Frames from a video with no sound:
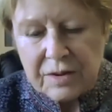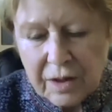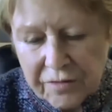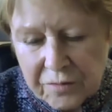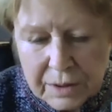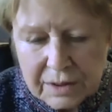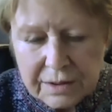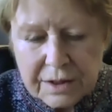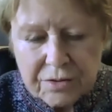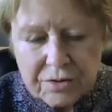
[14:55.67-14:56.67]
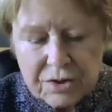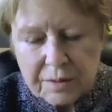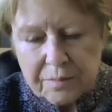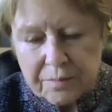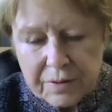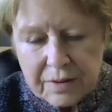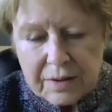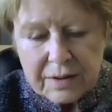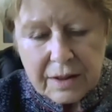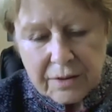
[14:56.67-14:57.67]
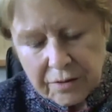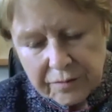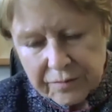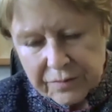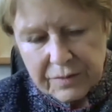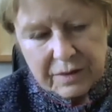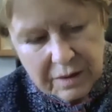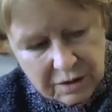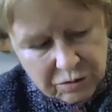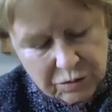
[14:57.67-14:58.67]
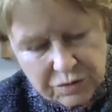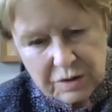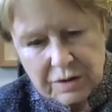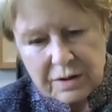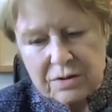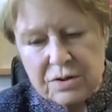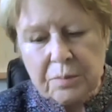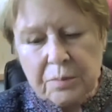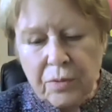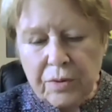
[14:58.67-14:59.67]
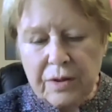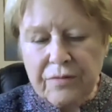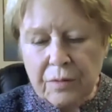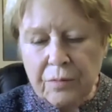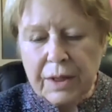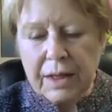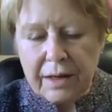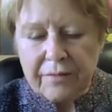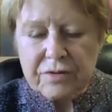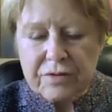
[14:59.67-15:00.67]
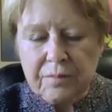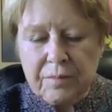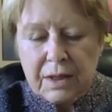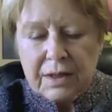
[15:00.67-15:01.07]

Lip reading: government leadership that are interested and supportive, and we have some